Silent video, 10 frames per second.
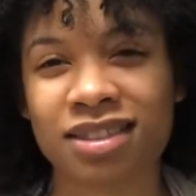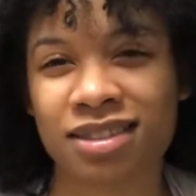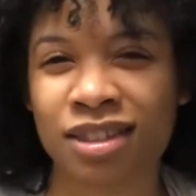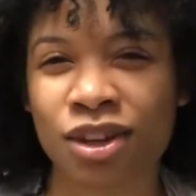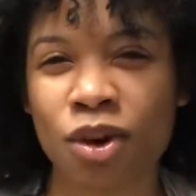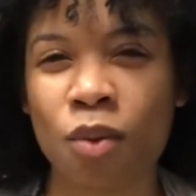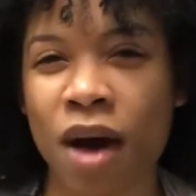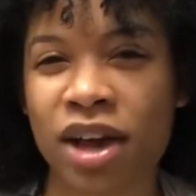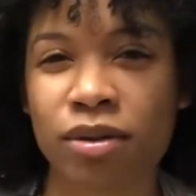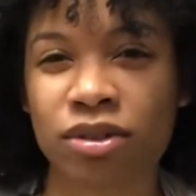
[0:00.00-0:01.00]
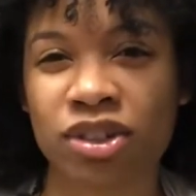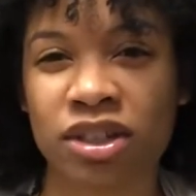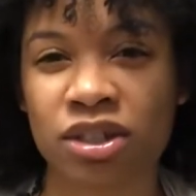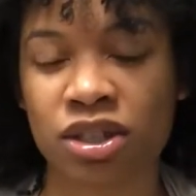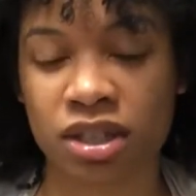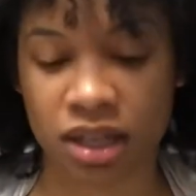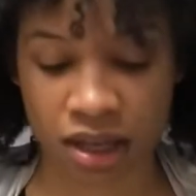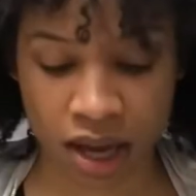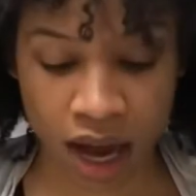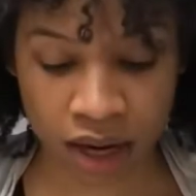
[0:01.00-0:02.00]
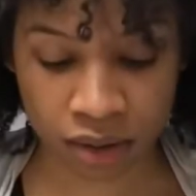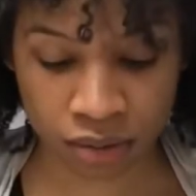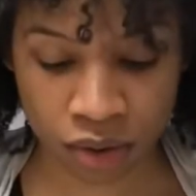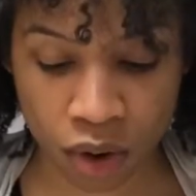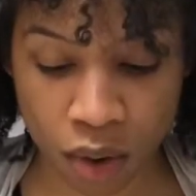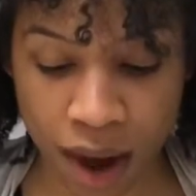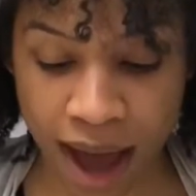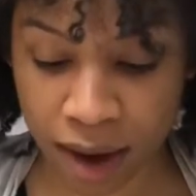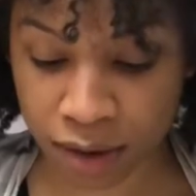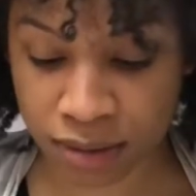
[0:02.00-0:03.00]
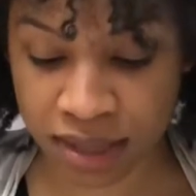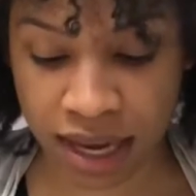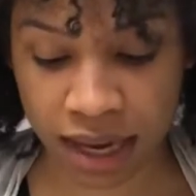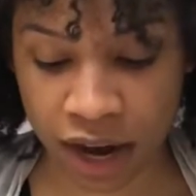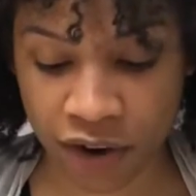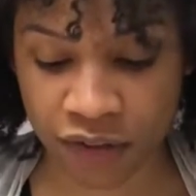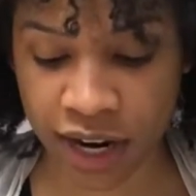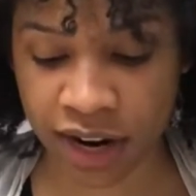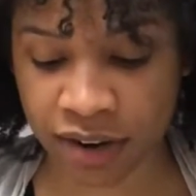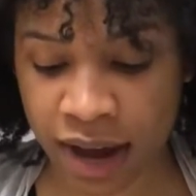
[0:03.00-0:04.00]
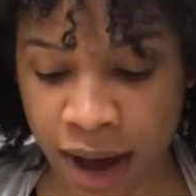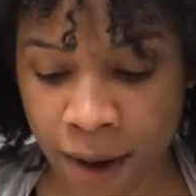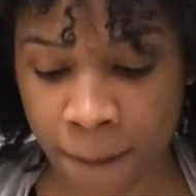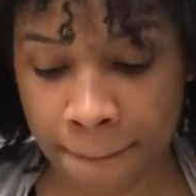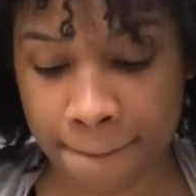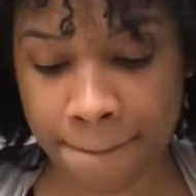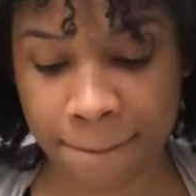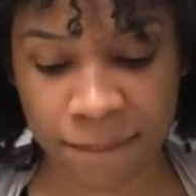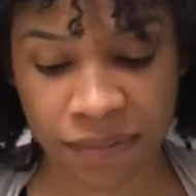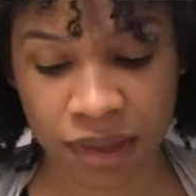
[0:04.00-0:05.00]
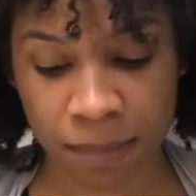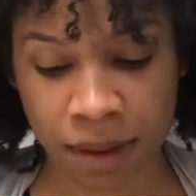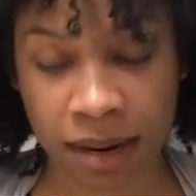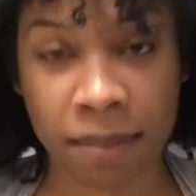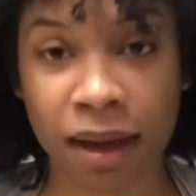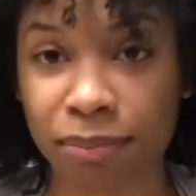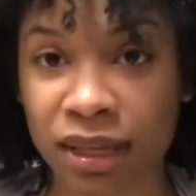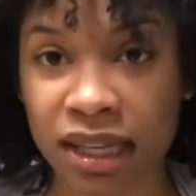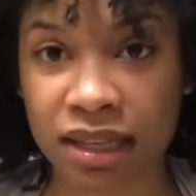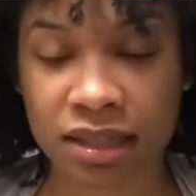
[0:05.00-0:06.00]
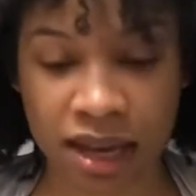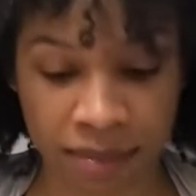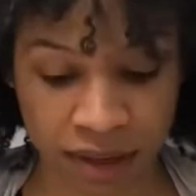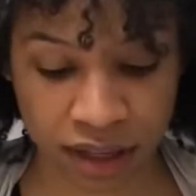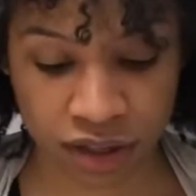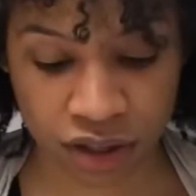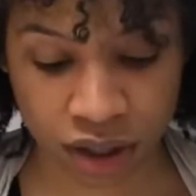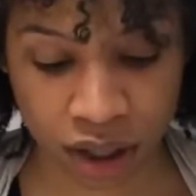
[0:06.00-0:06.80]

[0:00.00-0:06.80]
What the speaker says: why you were transitioning. I don't know how you take care of your hair now. but it might be heat damage.